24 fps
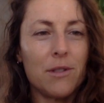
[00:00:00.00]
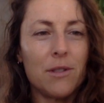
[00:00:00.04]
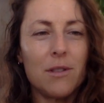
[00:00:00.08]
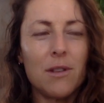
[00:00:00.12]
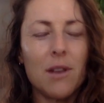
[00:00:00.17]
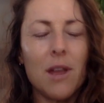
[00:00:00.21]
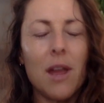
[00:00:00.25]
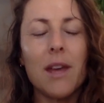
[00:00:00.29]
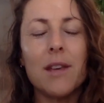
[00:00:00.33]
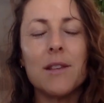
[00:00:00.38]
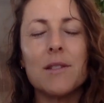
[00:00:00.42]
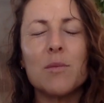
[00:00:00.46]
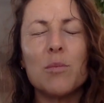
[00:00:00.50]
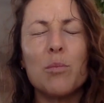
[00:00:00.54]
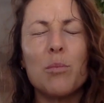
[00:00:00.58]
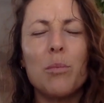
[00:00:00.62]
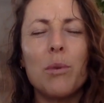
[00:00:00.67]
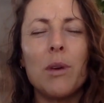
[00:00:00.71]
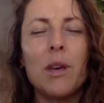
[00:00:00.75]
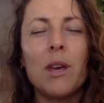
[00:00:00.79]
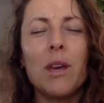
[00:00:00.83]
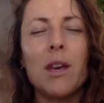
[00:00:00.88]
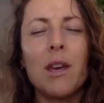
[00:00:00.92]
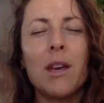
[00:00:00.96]
A nice,
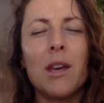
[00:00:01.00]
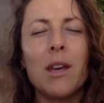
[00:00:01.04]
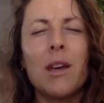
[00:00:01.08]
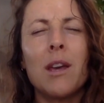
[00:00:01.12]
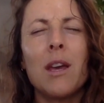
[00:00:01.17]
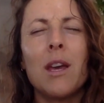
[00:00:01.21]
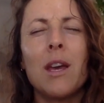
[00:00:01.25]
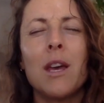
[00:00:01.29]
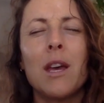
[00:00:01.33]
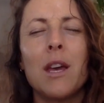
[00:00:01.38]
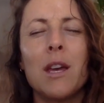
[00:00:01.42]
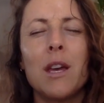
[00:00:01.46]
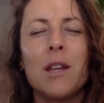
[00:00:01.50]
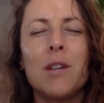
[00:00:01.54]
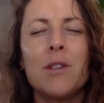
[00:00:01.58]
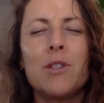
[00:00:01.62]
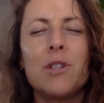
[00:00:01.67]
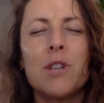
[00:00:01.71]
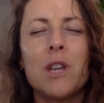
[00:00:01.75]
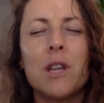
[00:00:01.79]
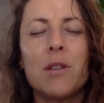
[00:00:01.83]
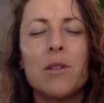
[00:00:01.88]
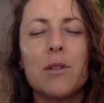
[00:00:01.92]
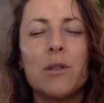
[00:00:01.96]
big,
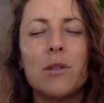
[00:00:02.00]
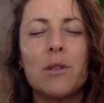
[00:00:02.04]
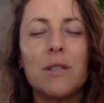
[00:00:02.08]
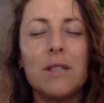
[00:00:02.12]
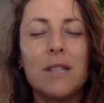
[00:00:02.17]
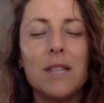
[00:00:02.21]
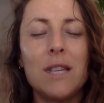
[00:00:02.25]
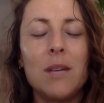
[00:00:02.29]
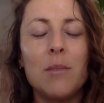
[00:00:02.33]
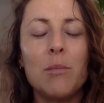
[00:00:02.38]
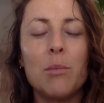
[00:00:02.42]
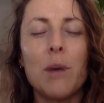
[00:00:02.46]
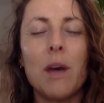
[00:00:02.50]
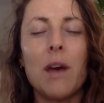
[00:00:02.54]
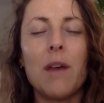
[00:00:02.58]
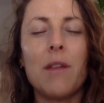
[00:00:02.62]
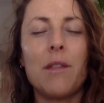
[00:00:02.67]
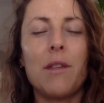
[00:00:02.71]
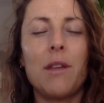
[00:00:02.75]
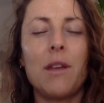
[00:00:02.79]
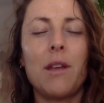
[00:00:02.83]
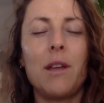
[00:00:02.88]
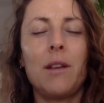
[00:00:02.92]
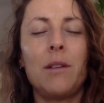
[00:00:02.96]
gentle, deep
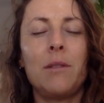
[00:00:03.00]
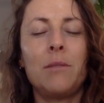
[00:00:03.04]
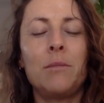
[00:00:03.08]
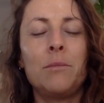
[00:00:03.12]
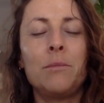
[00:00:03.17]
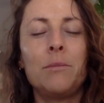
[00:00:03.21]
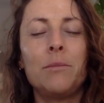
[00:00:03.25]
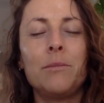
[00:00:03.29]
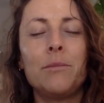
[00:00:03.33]
breath in.